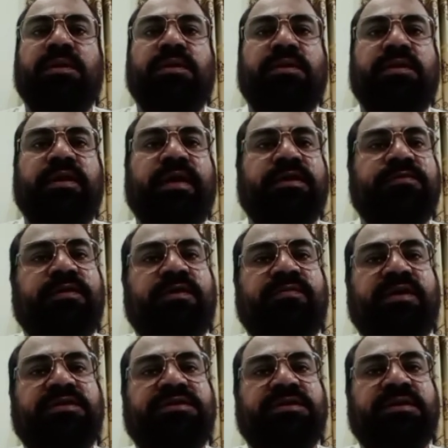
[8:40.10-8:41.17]
Thanks for
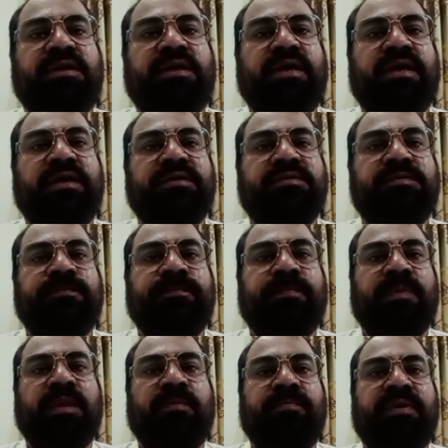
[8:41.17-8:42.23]
watching guys.
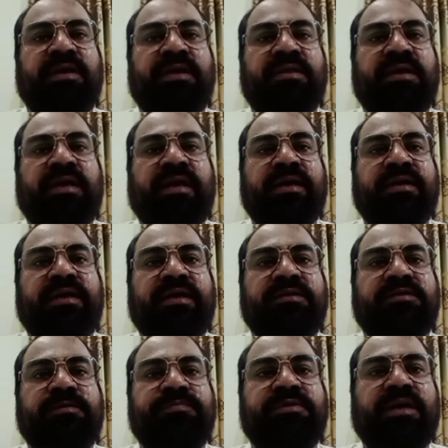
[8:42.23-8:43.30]
Please like and
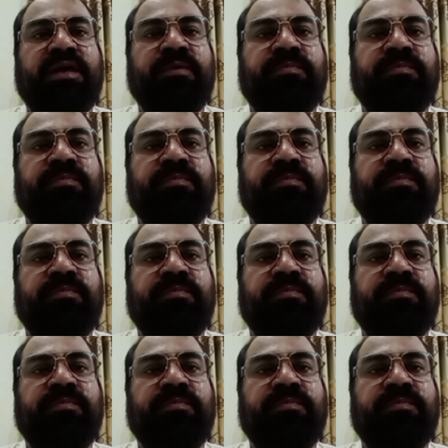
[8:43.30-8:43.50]
subscribe